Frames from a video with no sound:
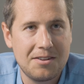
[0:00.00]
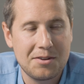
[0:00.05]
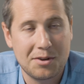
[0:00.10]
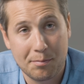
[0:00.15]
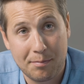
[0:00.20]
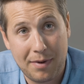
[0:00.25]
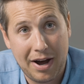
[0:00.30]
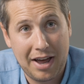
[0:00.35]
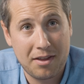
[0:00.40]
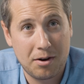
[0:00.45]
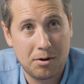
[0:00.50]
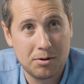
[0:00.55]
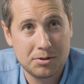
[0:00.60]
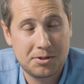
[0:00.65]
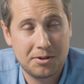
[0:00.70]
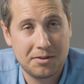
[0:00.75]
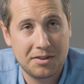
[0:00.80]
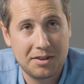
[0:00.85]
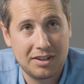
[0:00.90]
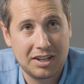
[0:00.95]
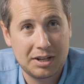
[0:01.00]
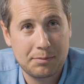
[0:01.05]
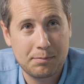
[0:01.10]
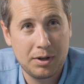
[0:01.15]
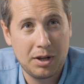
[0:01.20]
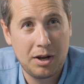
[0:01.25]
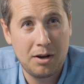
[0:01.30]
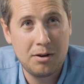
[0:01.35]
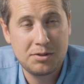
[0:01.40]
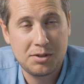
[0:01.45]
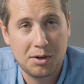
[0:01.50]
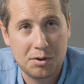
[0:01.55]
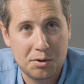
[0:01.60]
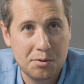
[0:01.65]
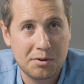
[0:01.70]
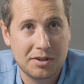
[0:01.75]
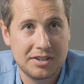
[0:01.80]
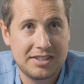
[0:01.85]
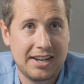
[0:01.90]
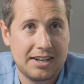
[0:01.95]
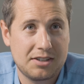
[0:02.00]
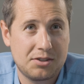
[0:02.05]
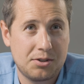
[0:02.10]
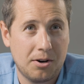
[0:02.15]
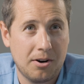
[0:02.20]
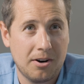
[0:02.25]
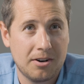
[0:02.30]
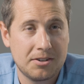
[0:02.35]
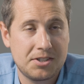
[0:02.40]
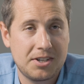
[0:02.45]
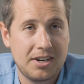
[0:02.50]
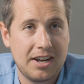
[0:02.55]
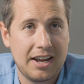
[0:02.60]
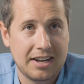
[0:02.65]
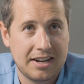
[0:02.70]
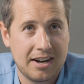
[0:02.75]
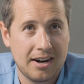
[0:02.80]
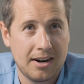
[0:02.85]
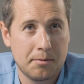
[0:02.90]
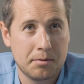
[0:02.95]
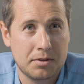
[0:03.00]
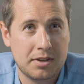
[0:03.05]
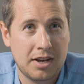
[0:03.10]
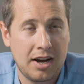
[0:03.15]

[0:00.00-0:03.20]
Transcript: You can buy the holster in the link below so you can take charge and carry with